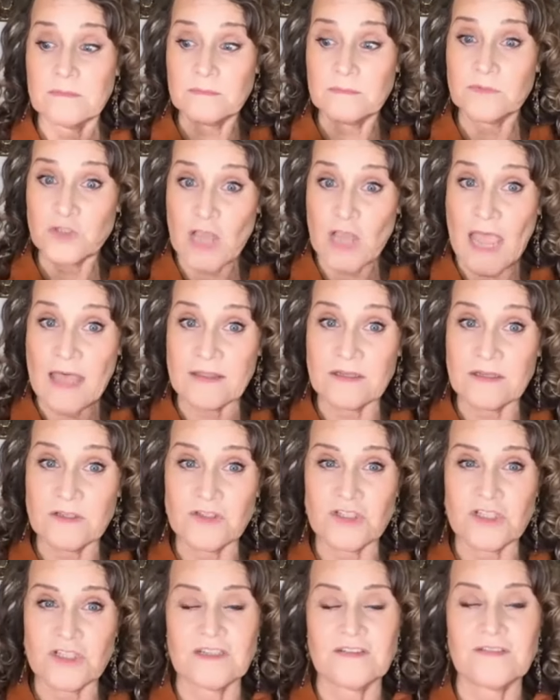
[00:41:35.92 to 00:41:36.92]

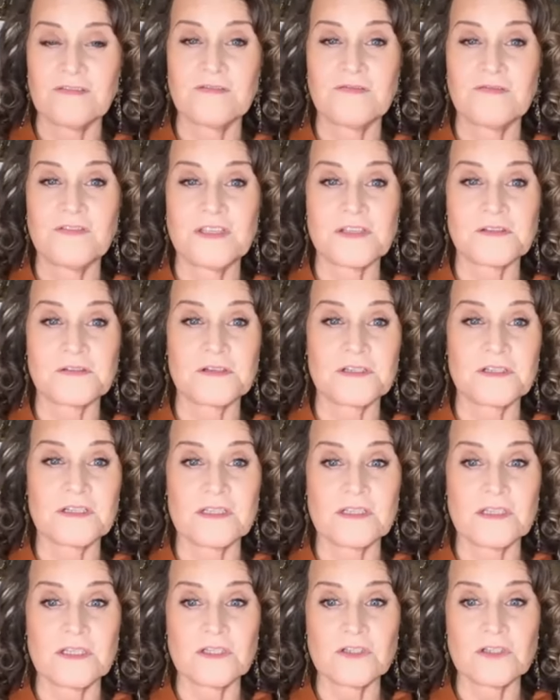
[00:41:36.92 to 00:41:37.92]
challenging physical
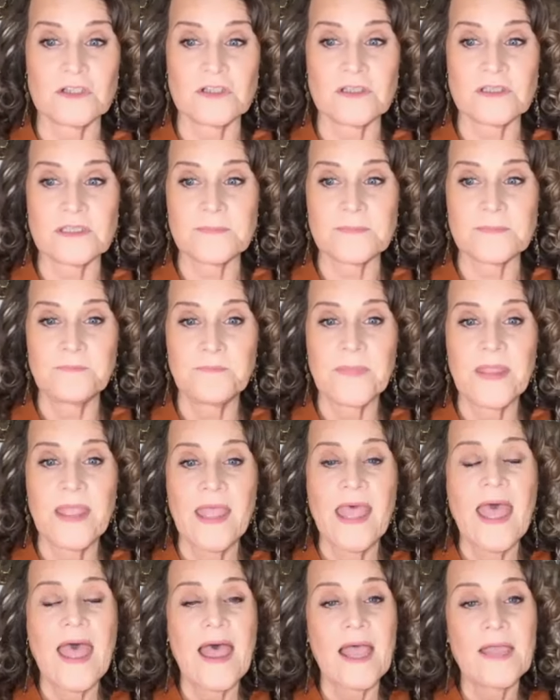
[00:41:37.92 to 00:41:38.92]
conditions.
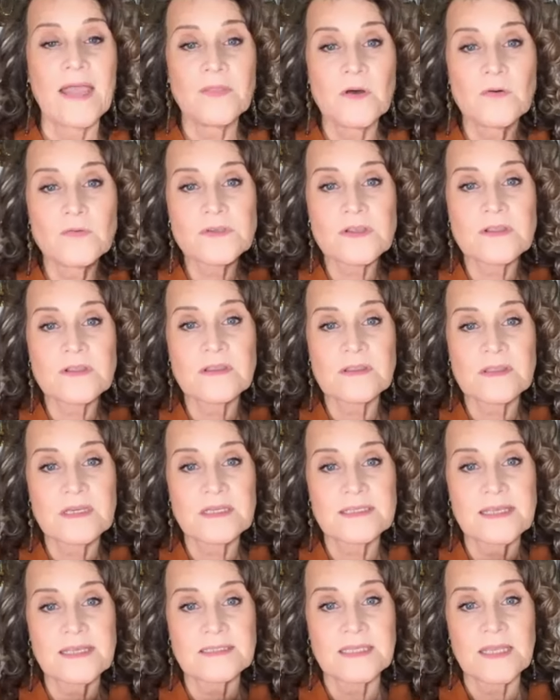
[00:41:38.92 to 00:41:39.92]
And those are the
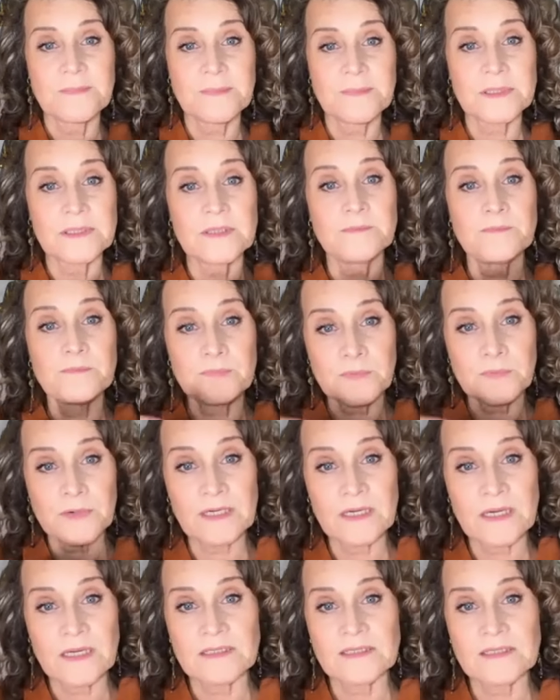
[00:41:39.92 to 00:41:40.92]
things that typically
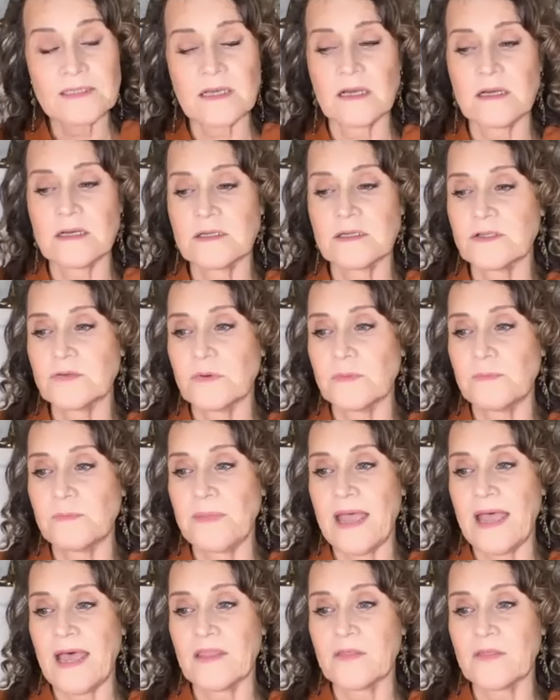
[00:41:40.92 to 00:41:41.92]
bring us onto a
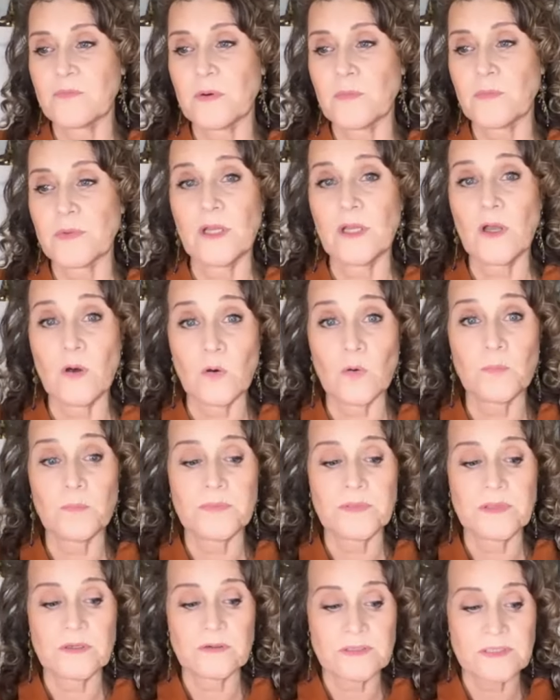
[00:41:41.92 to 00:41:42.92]
path where we hope
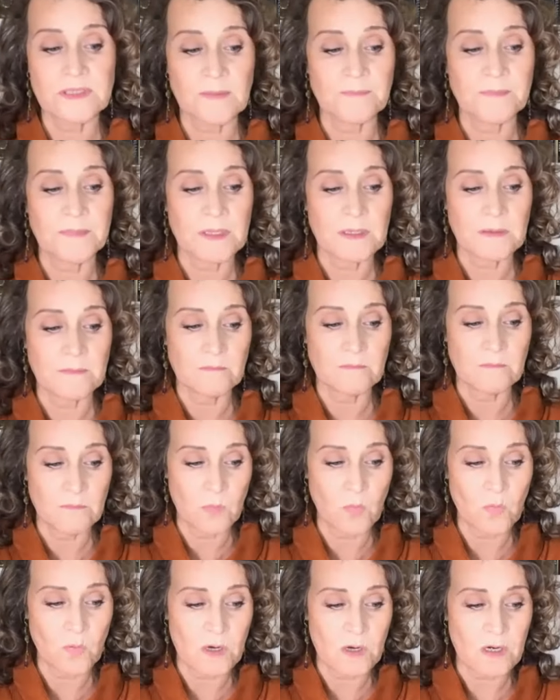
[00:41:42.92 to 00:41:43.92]
there's something
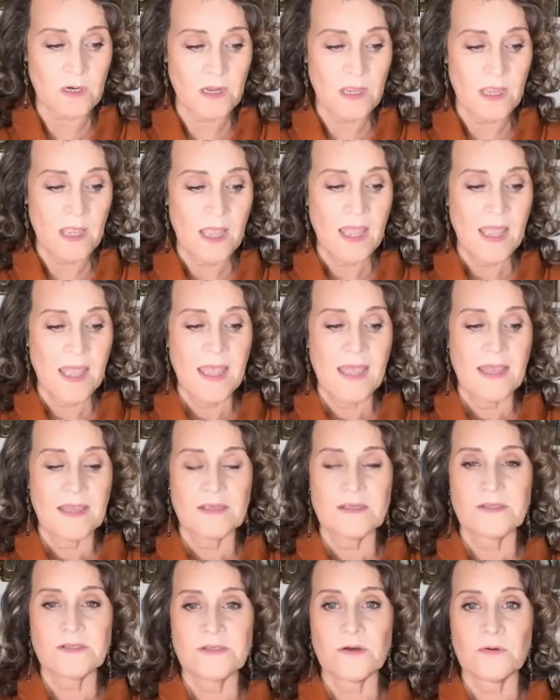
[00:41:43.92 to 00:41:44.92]
more.
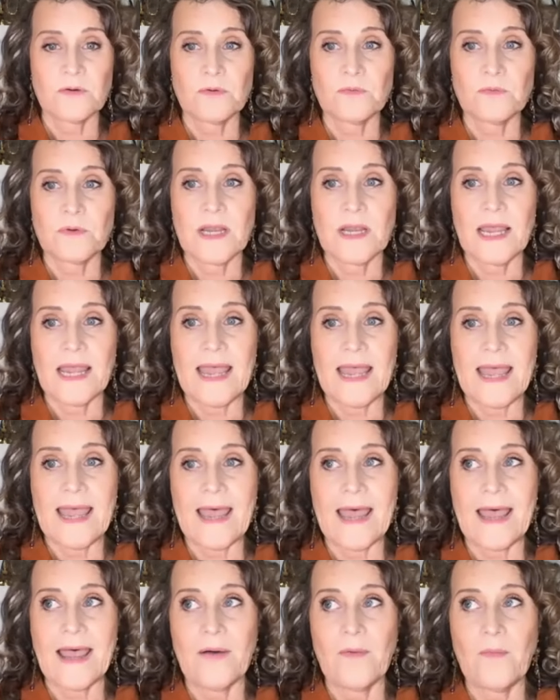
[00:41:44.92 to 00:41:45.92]
So
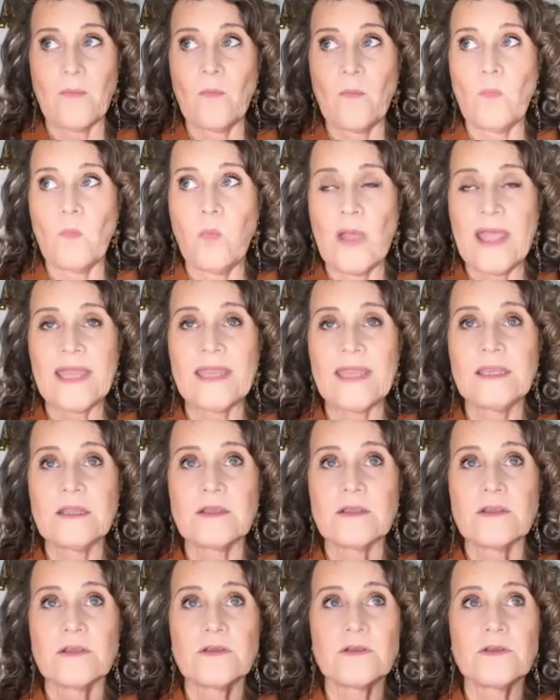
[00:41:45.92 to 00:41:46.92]
when
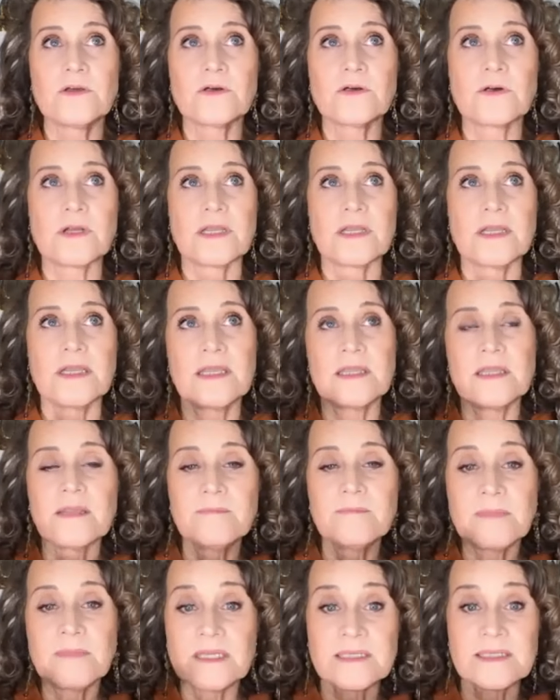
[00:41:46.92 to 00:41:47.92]
you're in the
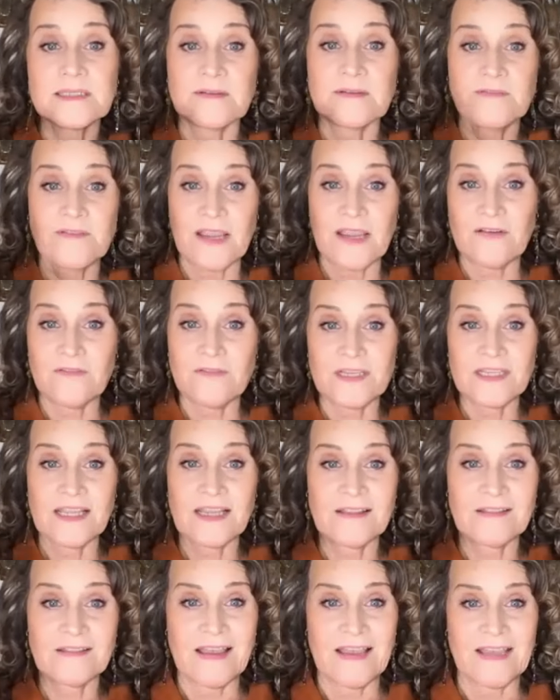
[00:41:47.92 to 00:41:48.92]
midst of
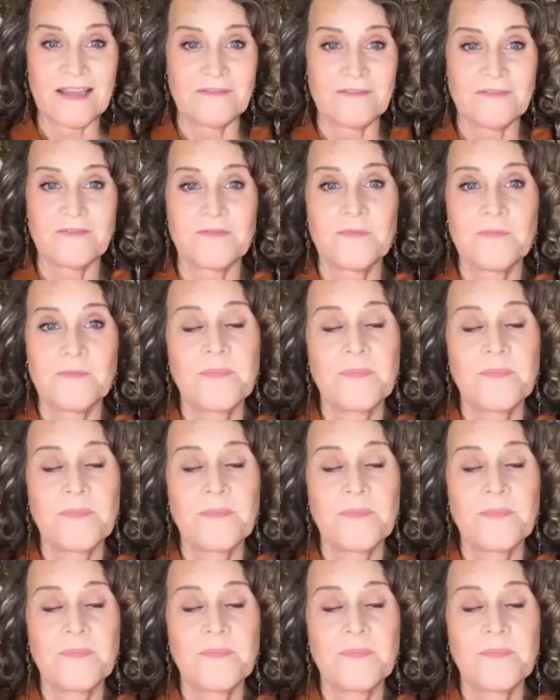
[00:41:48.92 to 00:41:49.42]
everyday life,